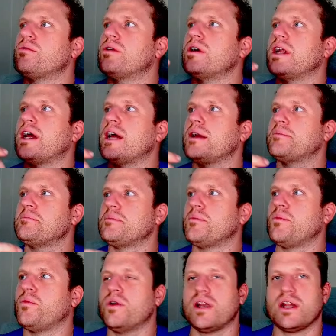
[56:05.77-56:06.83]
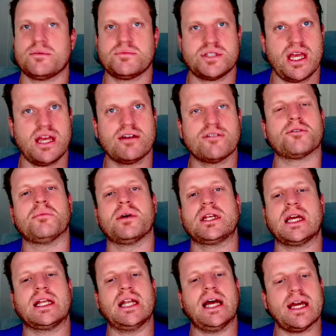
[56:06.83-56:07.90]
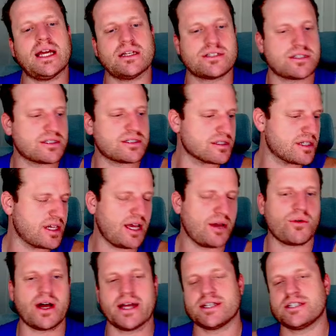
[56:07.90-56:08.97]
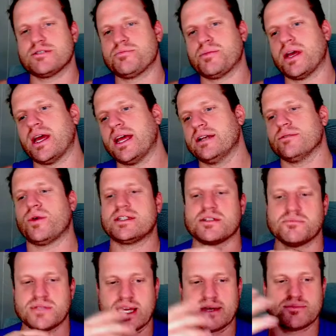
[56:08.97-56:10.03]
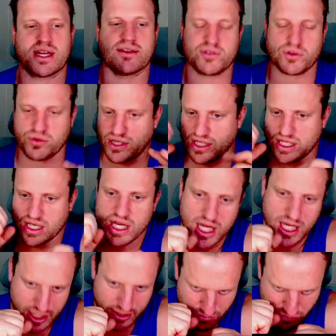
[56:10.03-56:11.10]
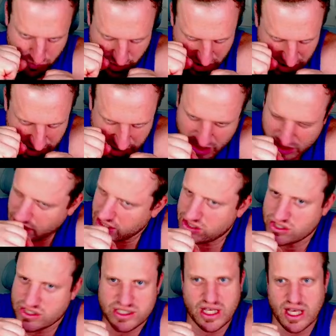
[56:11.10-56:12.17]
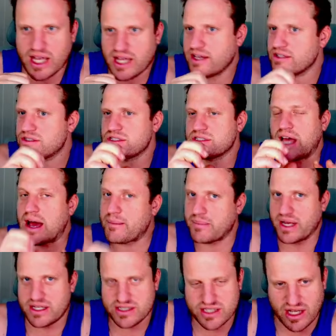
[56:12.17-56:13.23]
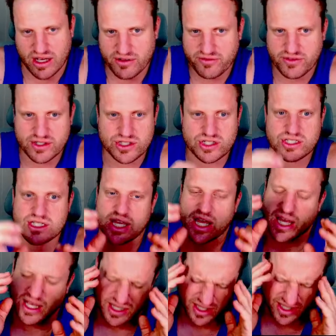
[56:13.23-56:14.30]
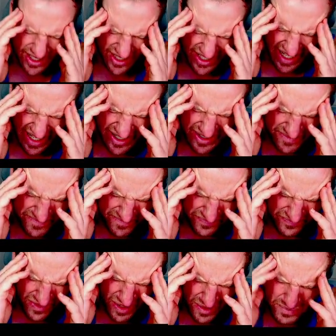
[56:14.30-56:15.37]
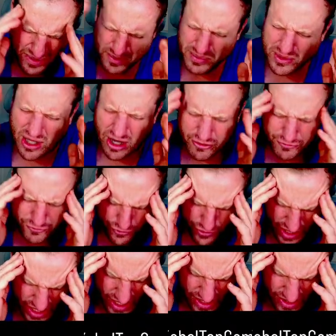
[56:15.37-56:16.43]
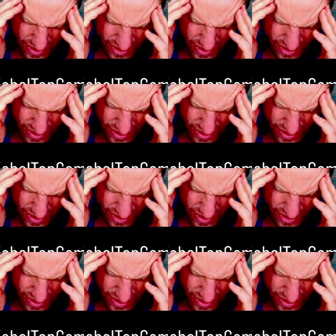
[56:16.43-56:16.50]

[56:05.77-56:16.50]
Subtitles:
I'm saying for Monday nights, and why sometimes I have to really just like stop myself and just say, like, people are free.